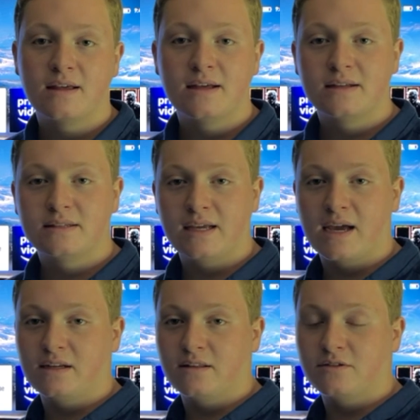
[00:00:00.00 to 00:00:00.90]
see
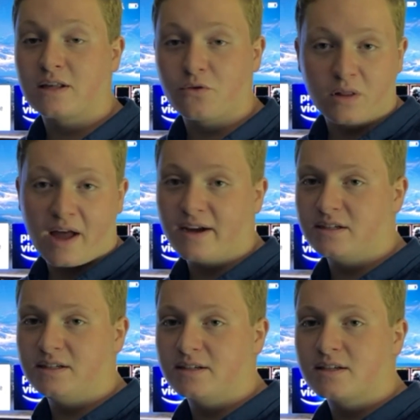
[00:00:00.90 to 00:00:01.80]
any of those that rely on a
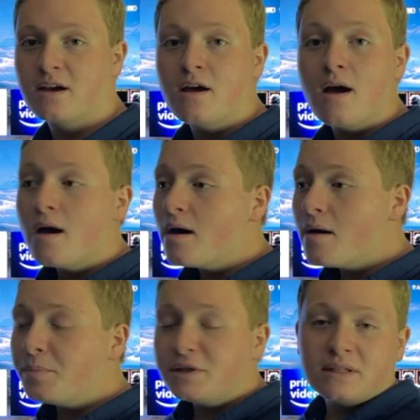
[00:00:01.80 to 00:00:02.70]
disc.
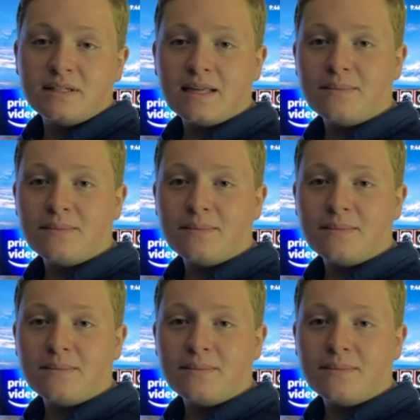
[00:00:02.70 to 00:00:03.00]
But at the same